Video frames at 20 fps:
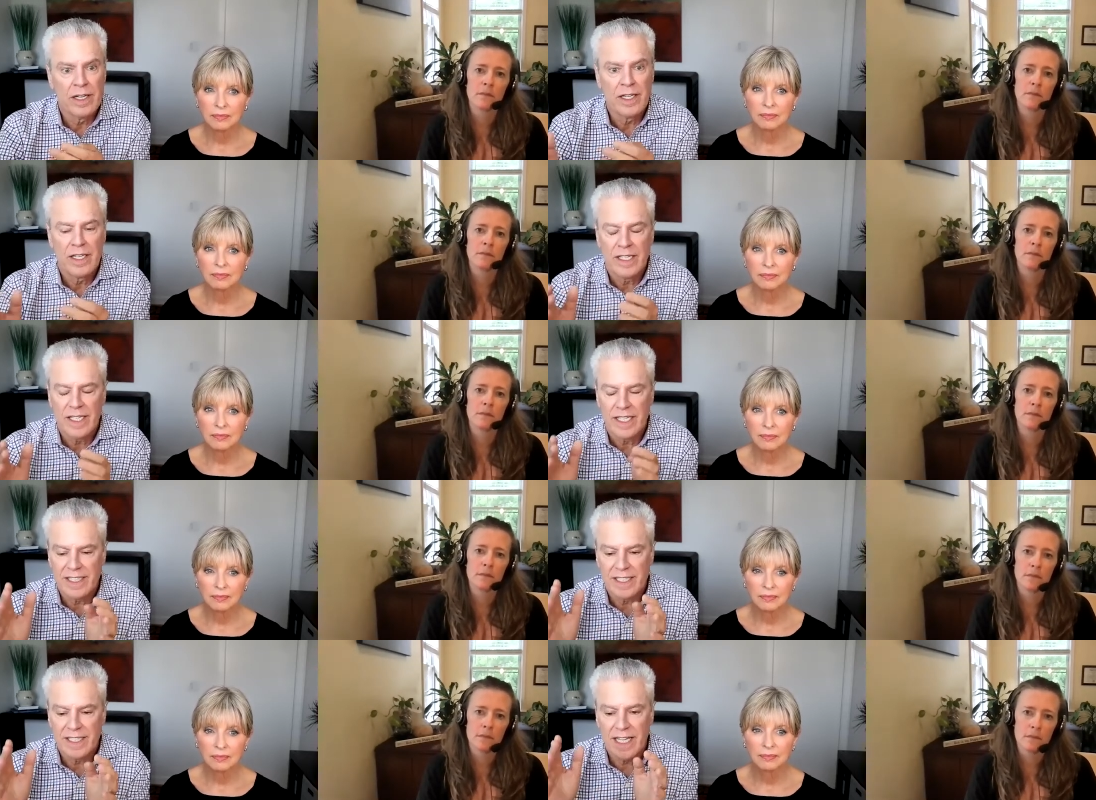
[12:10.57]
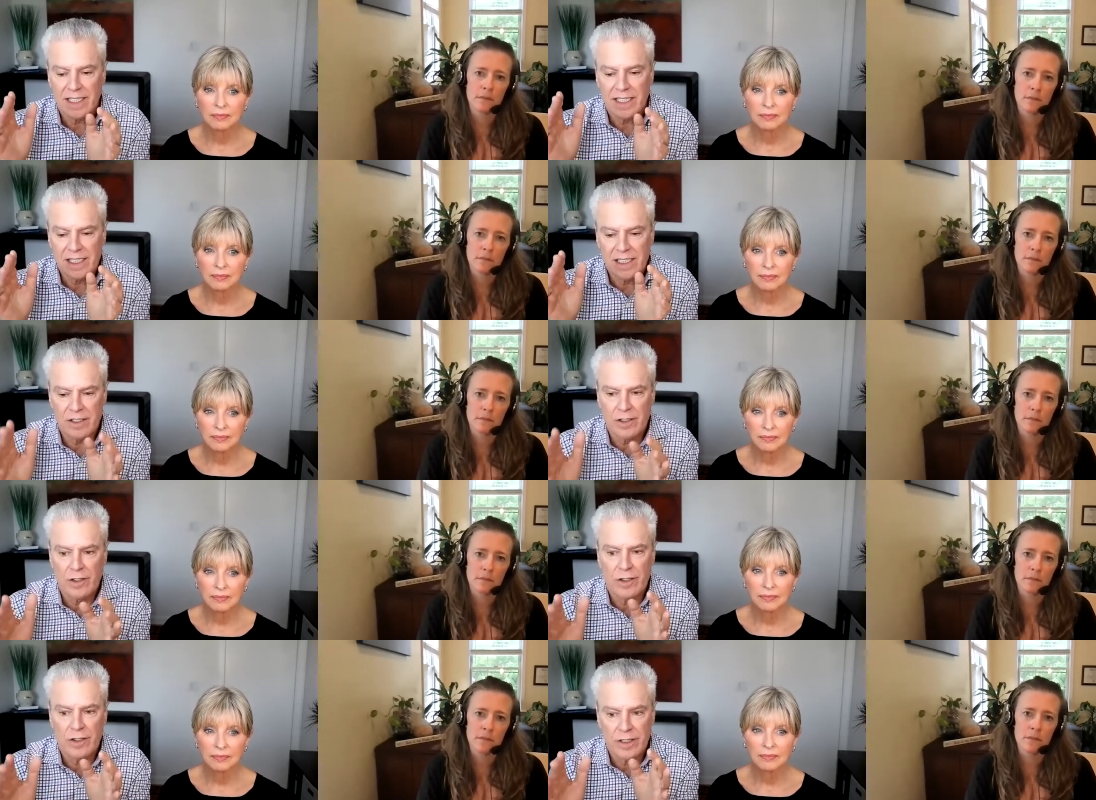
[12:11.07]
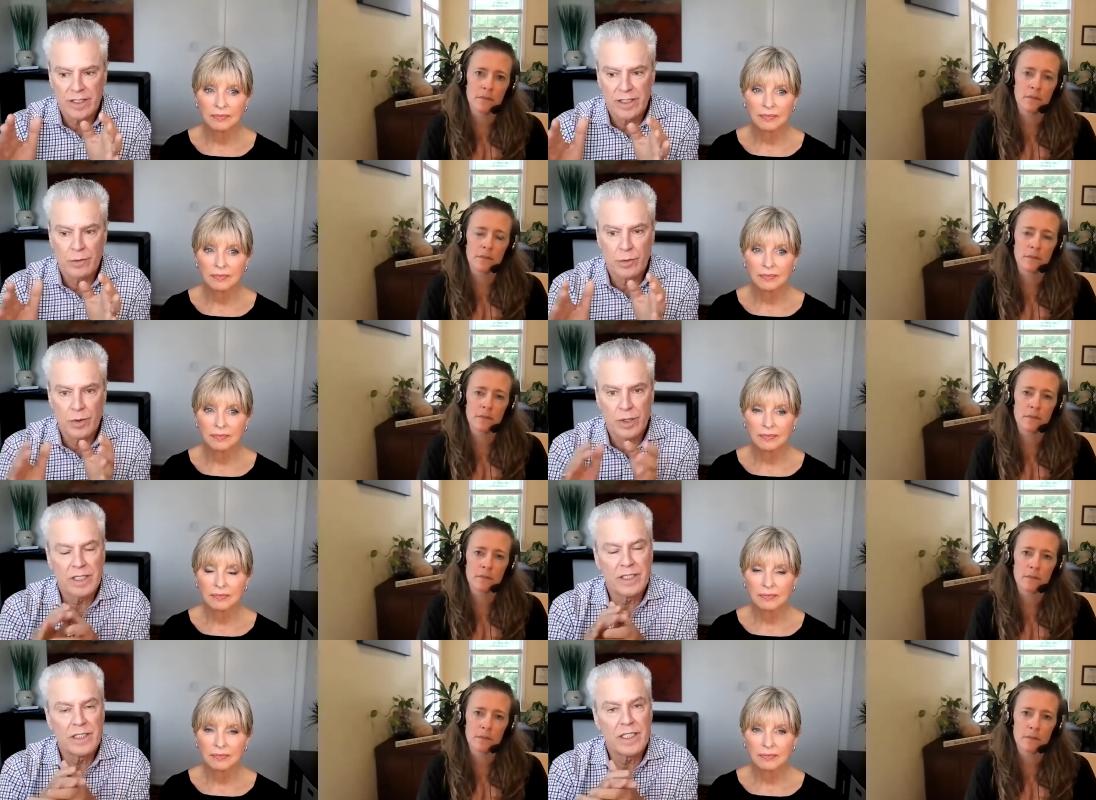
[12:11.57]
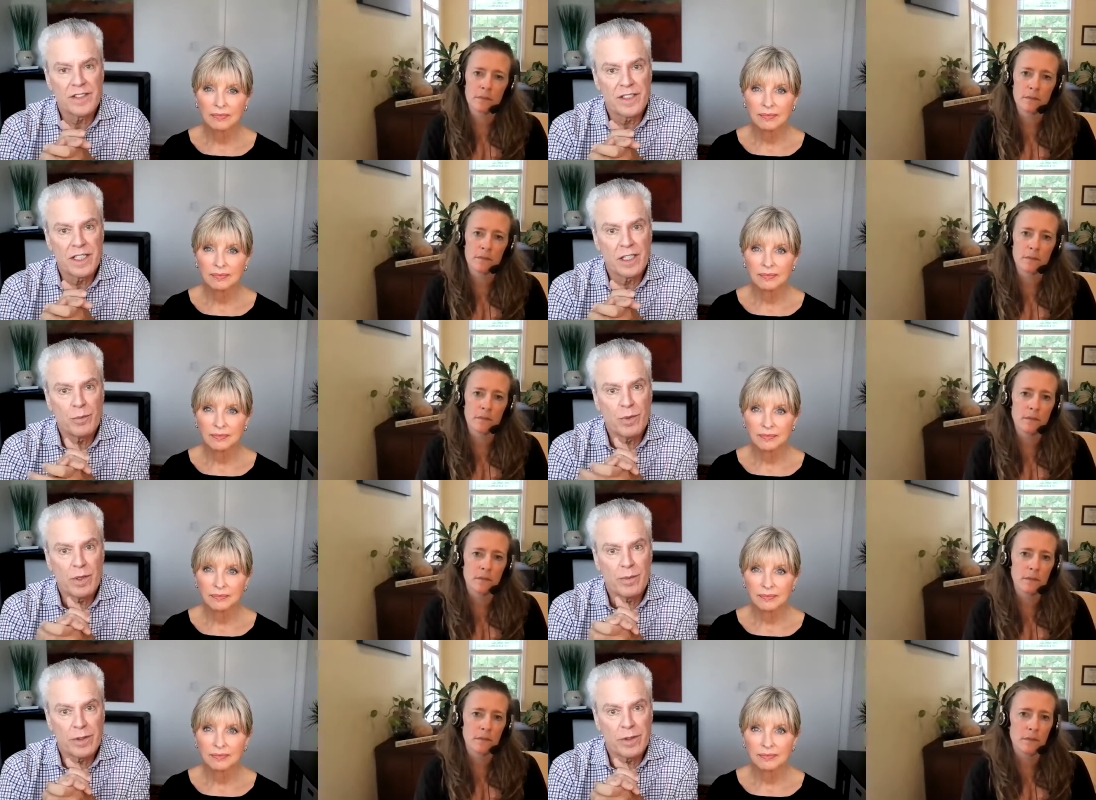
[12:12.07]
Speaker 1: And that clarity really does help
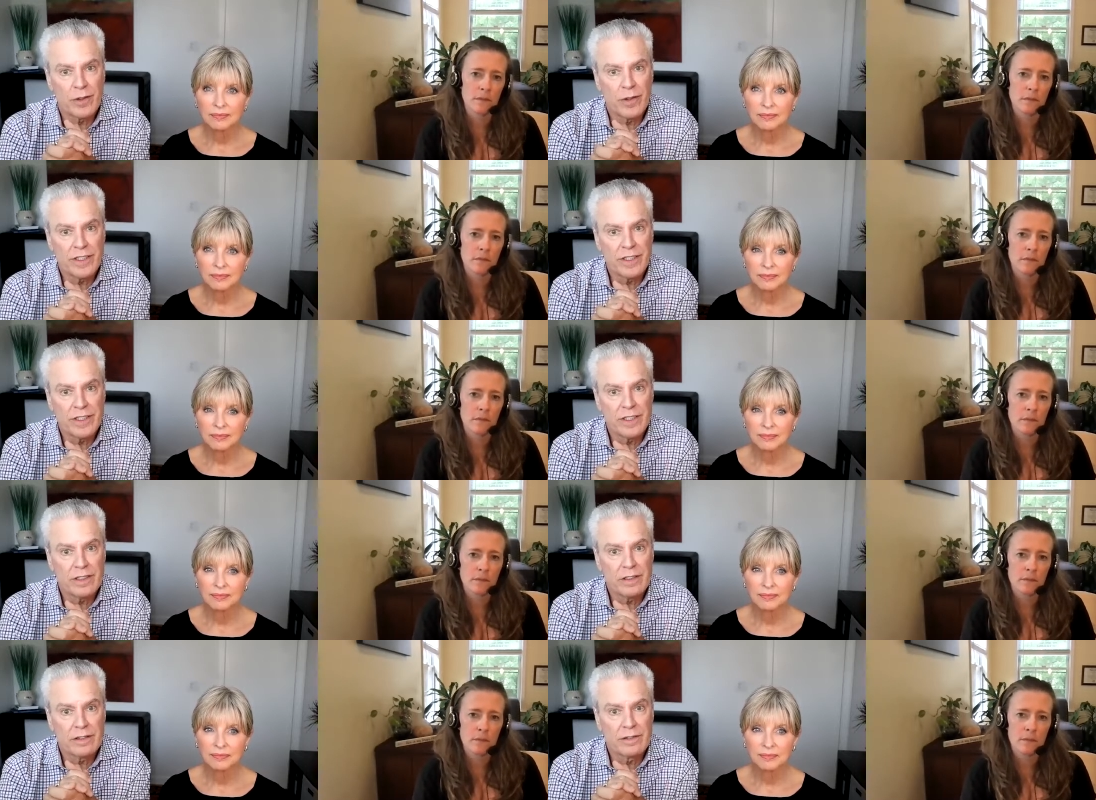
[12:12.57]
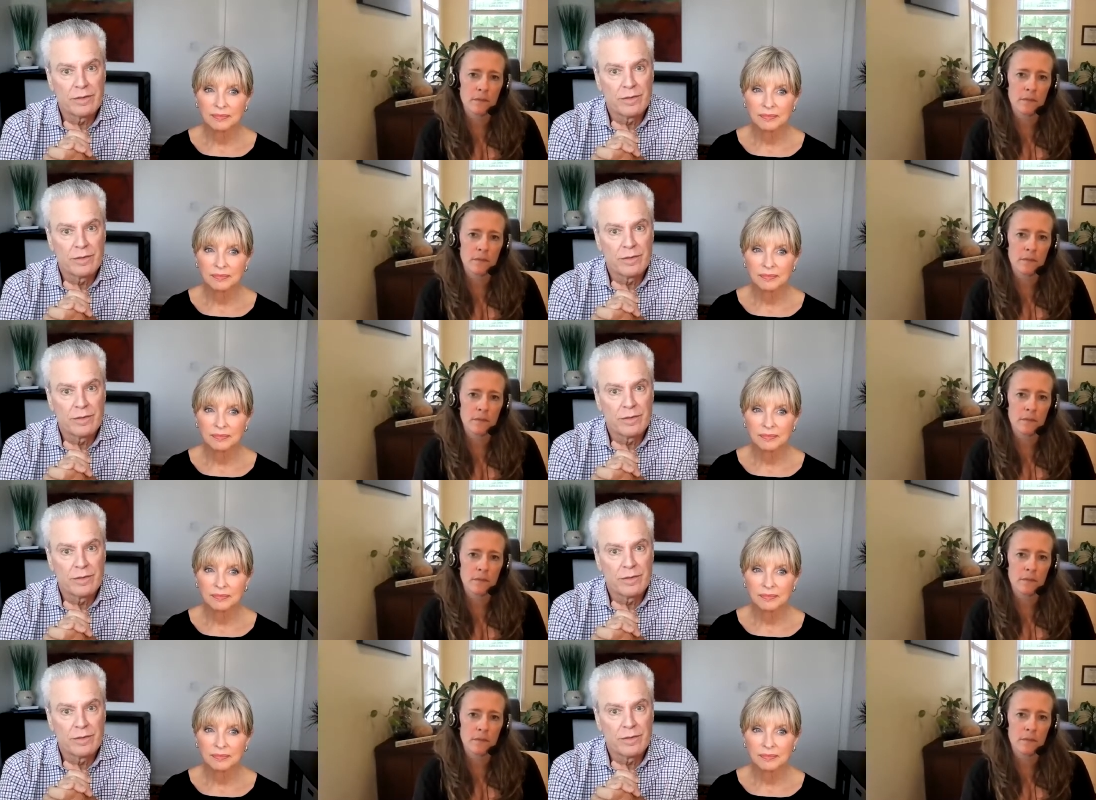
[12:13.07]
them a great deal.